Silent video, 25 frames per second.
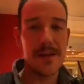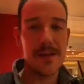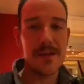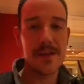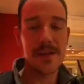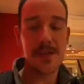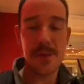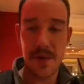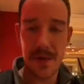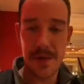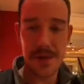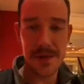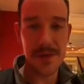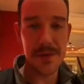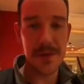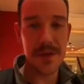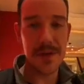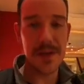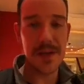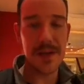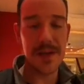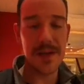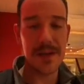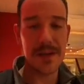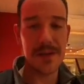small suited
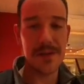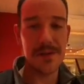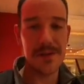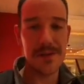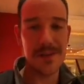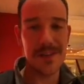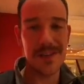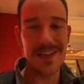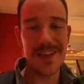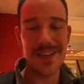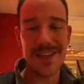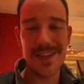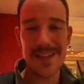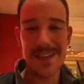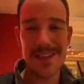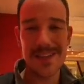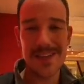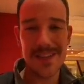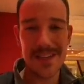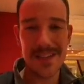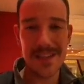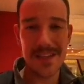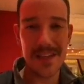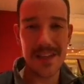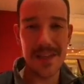connectors like
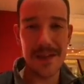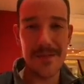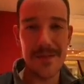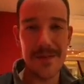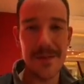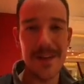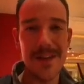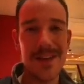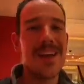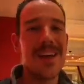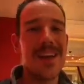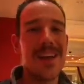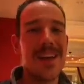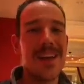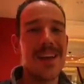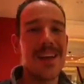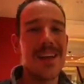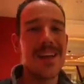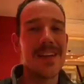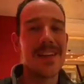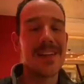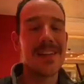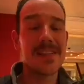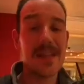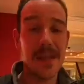six seven,
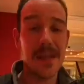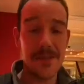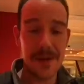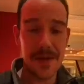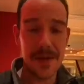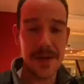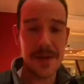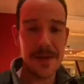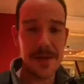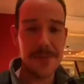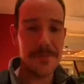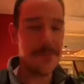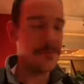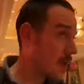seven eight.